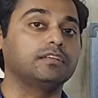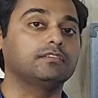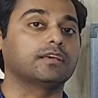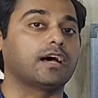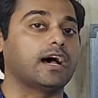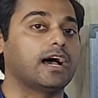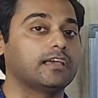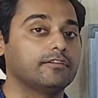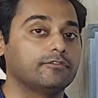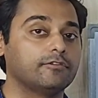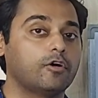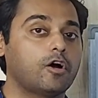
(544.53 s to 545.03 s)
means
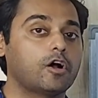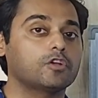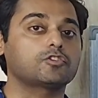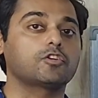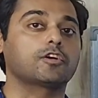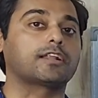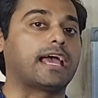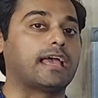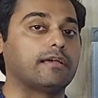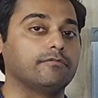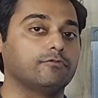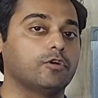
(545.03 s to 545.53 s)
I watch
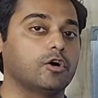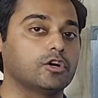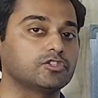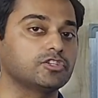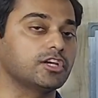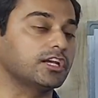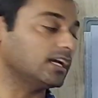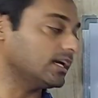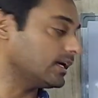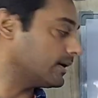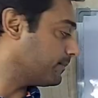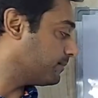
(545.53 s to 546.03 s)
or I am
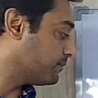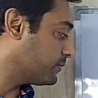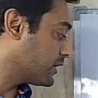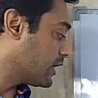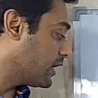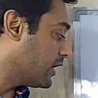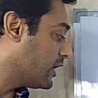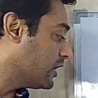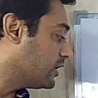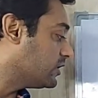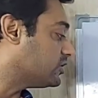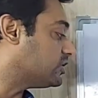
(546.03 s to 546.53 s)
watching.
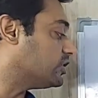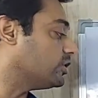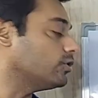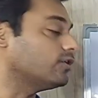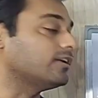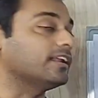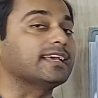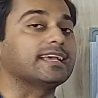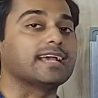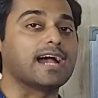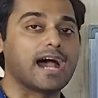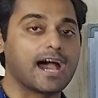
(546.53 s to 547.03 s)

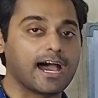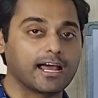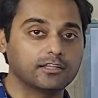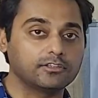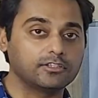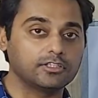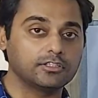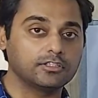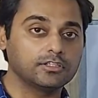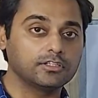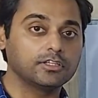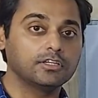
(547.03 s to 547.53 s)
Tu
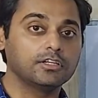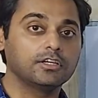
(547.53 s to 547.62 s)
regardes,